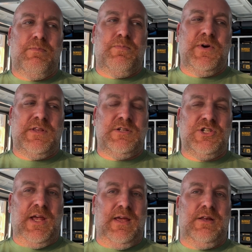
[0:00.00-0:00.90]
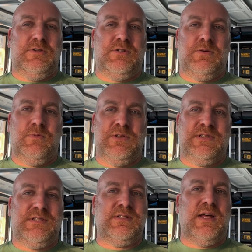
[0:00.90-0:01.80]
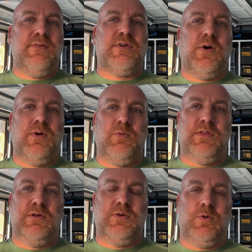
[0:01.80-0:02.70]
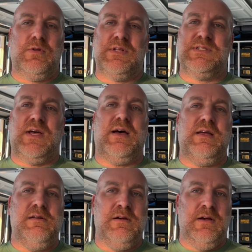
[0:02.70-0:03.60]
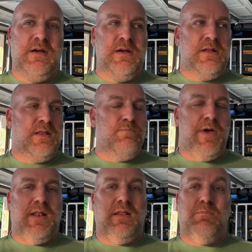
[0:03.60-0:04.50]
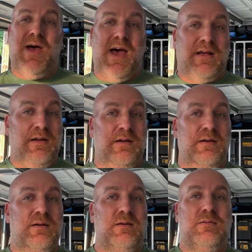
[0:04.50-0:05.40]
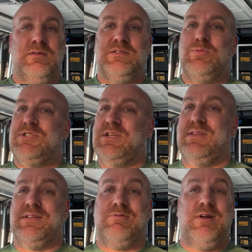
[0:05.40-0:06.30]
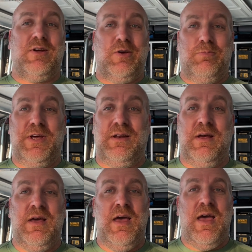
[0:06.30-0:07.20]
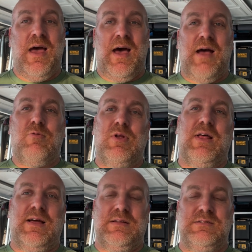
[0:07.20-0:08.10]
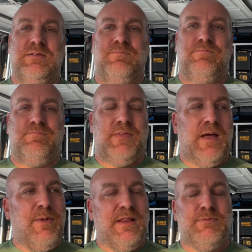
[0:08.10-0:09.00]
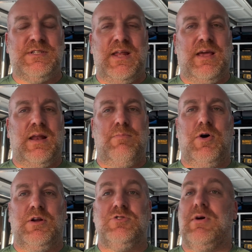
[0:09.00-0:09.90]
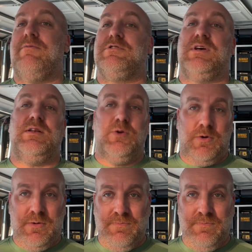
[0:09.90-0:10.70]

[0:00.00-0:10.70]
But the change was, instead of going with a door on the side, the bed in the back, switching things around a good bit, I realized I made the mistake and I bought a driver's side door.